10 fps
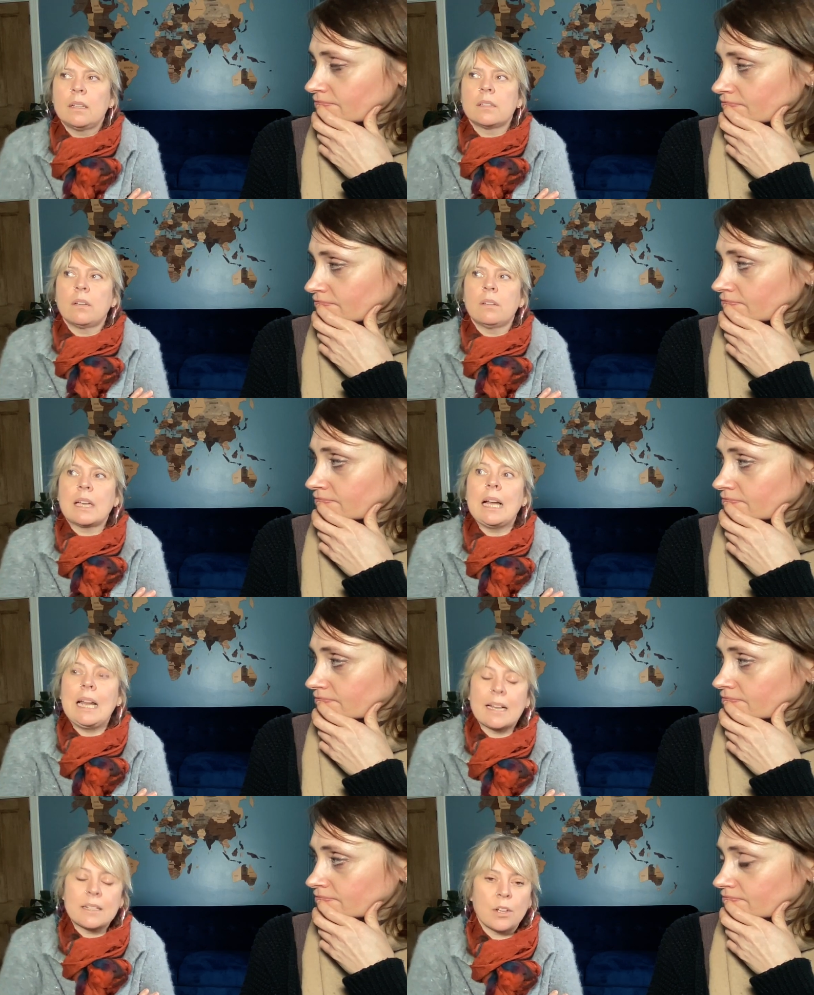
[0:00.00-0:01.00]
Speaker 1: so the
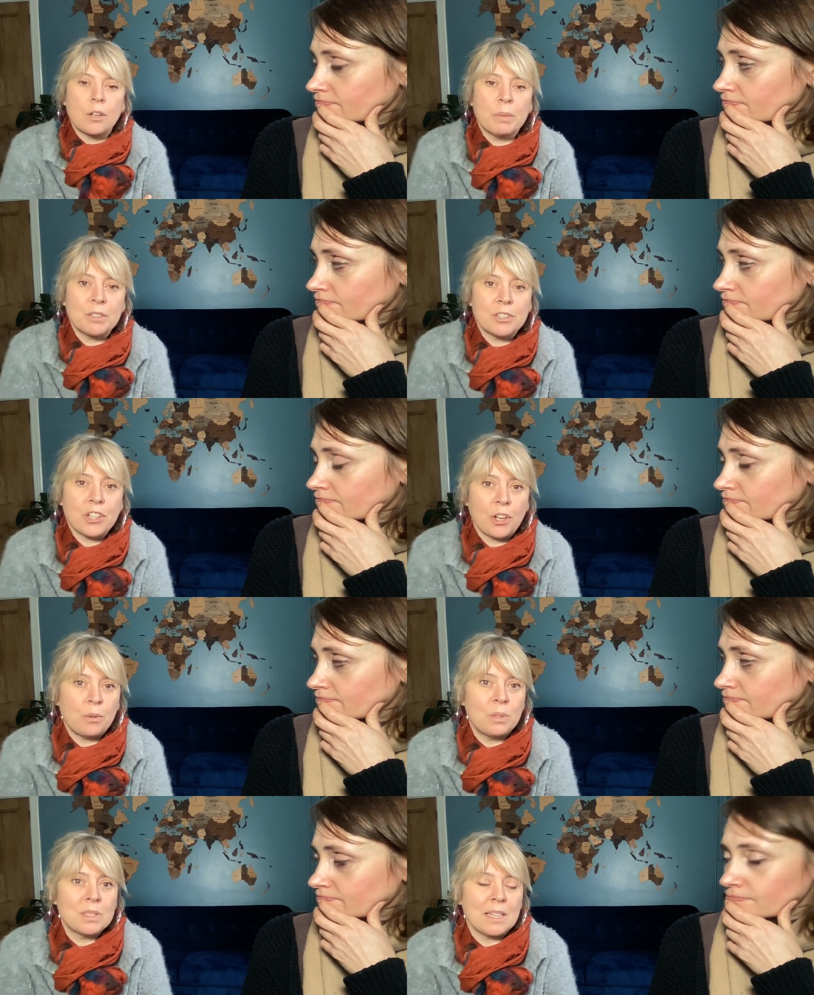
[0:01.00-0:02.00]
Collect Open show
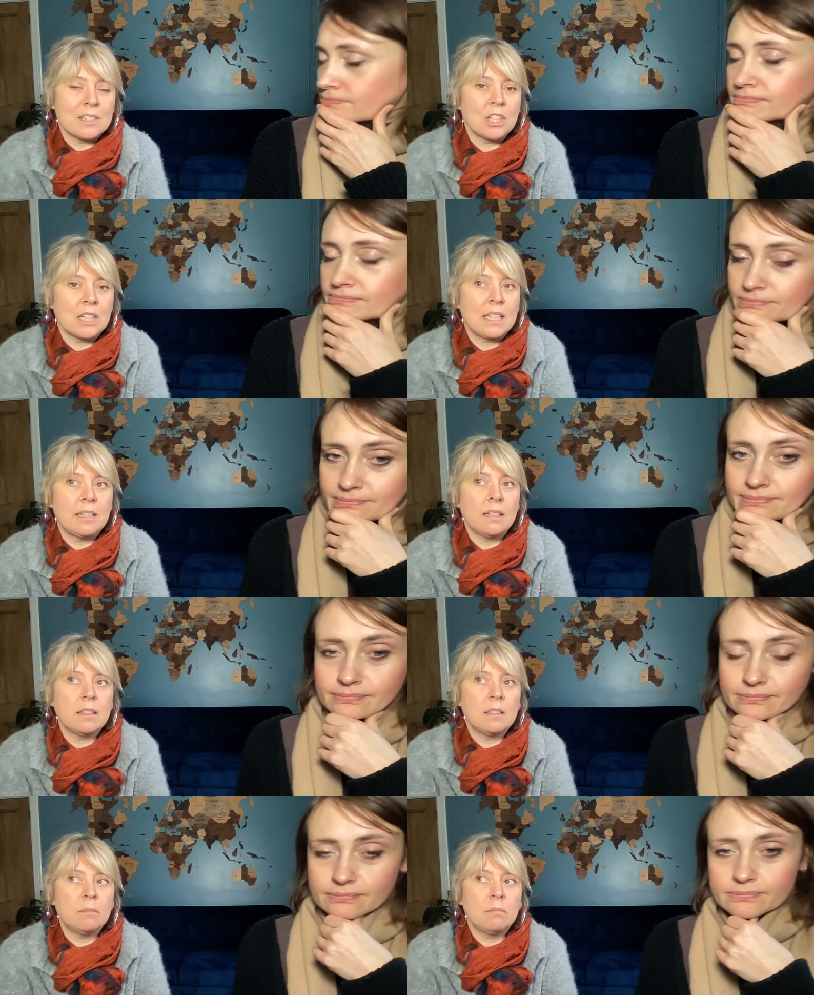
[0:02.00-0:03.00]
was actually
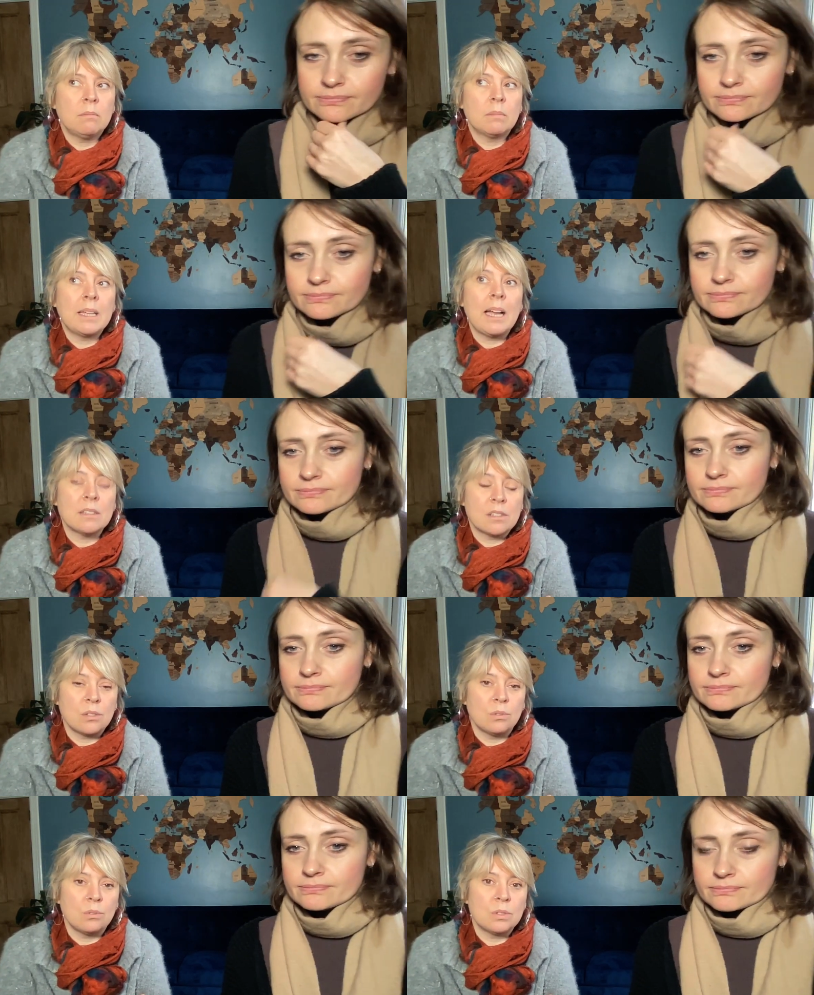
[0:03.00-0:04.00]
um,
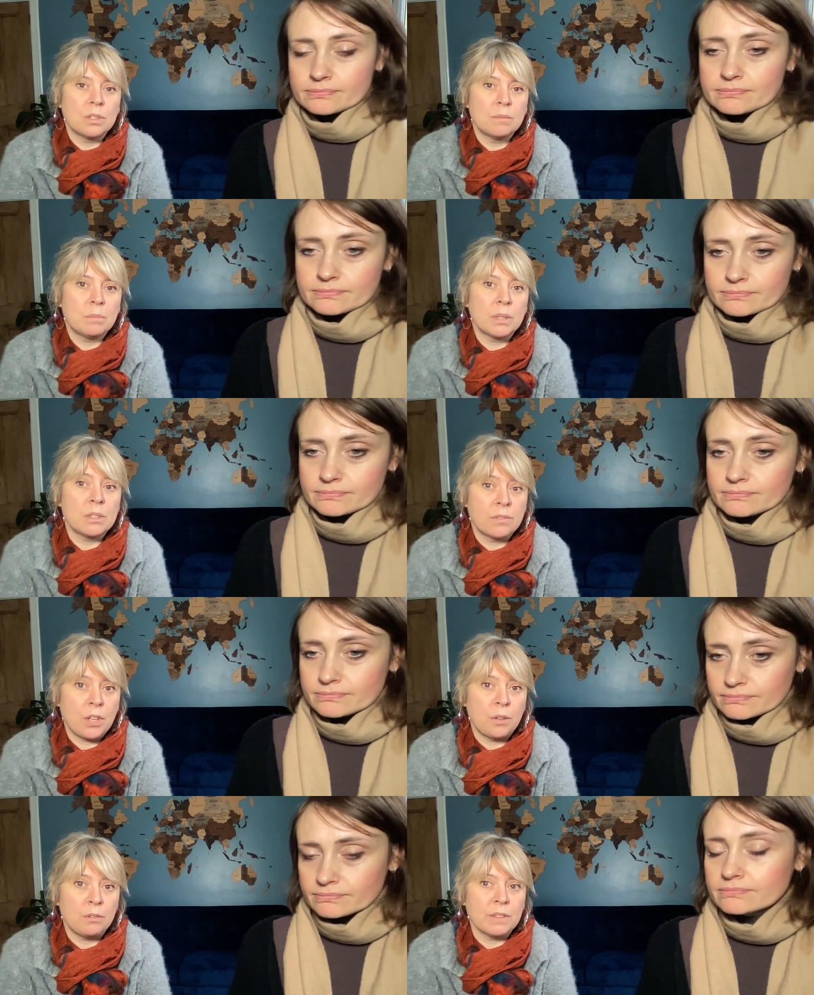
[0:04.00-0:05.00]
cancelled because of
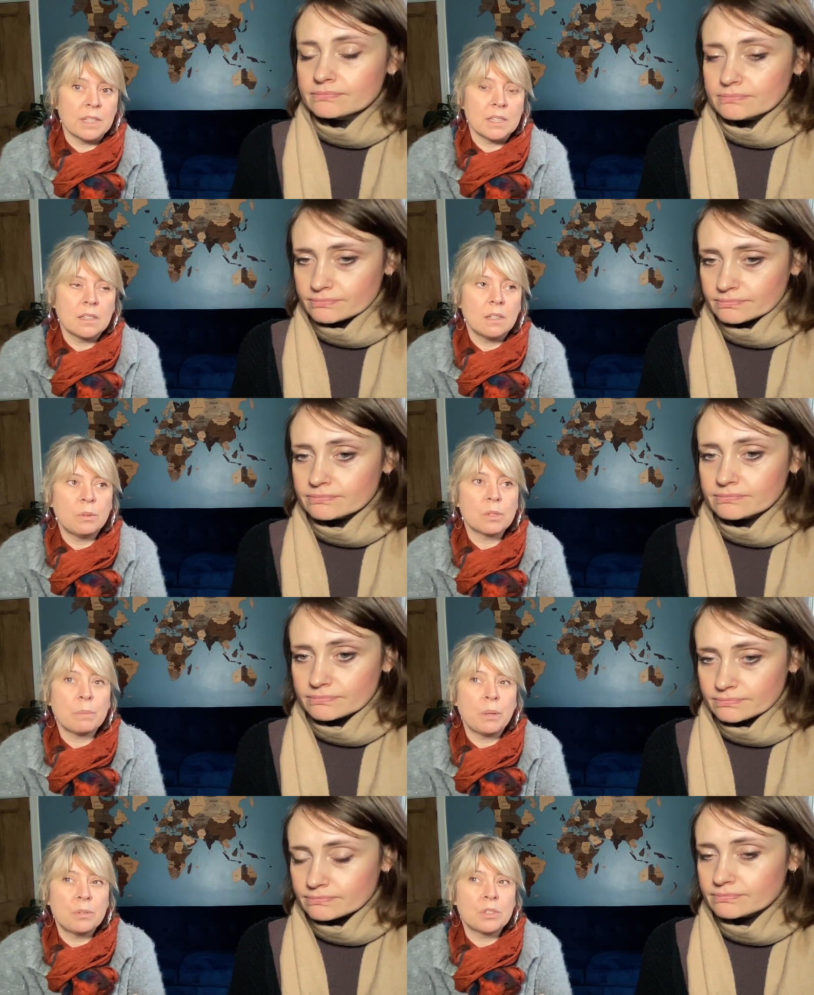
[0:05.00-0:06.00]
COVID, and we were
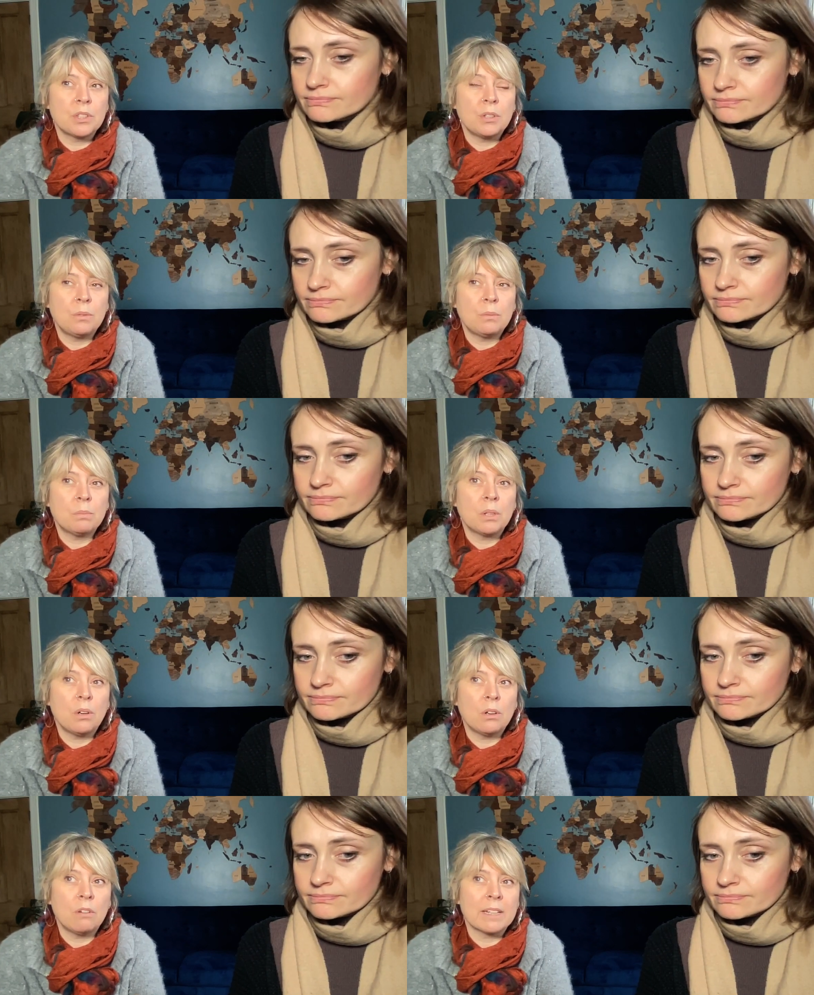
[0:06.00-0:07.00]
supposed to put
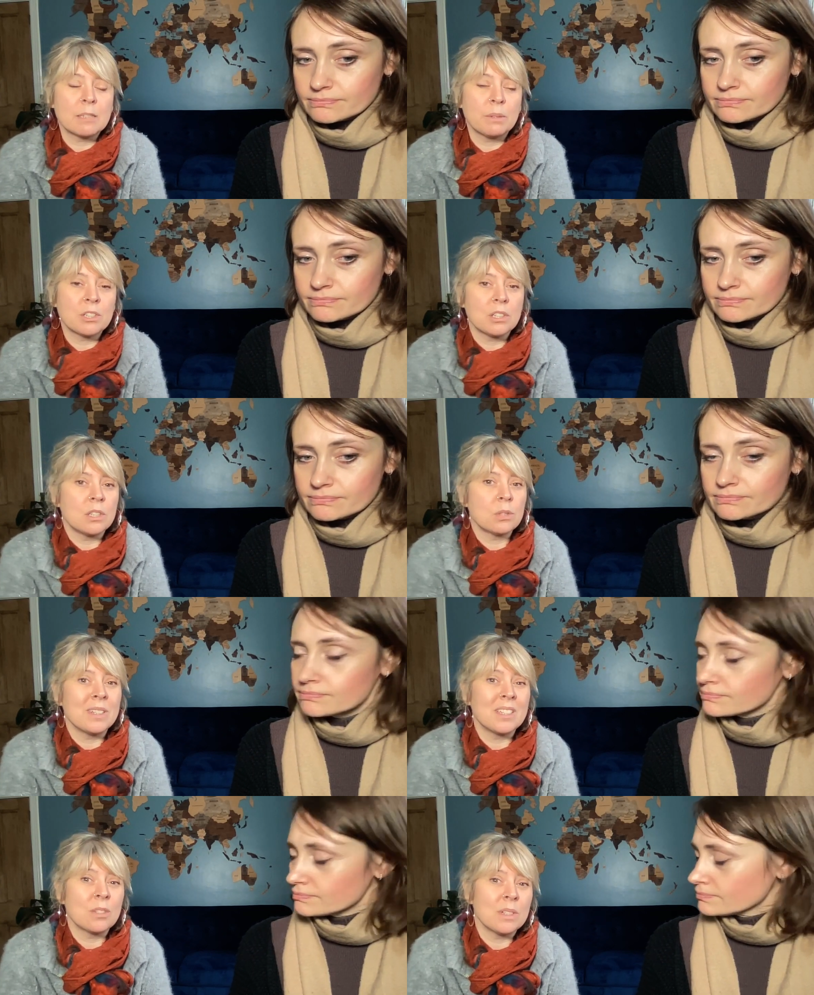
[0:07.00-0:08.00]
on our exhibition in
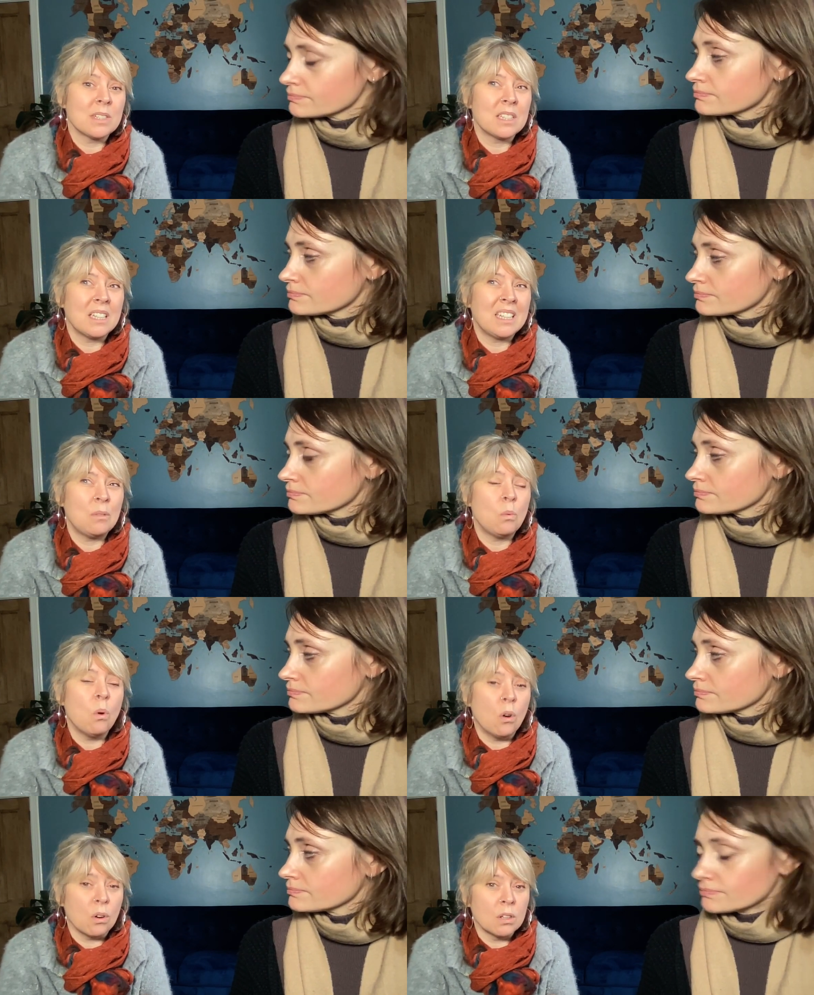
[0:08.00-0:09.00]

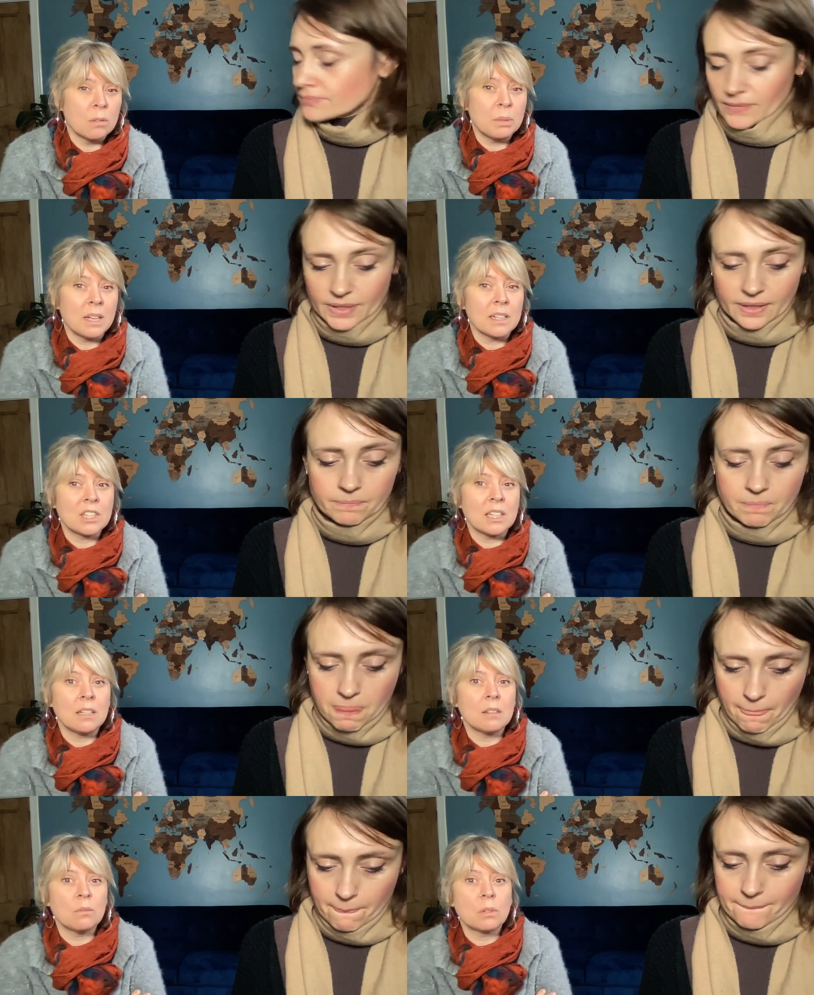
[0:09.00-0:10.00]
2021, but yeah. actually